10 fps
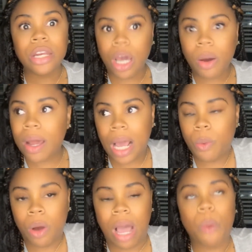know what I
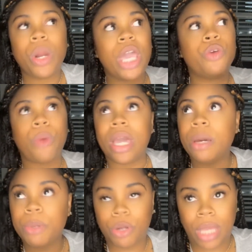want. I want a great
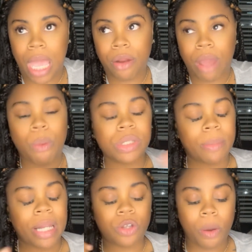communicator. I want
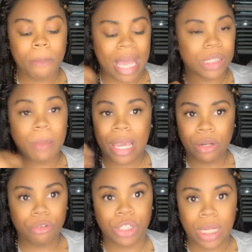somebody who's going to match my
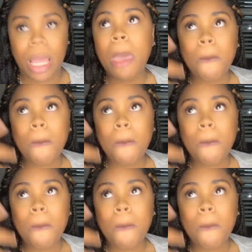energy.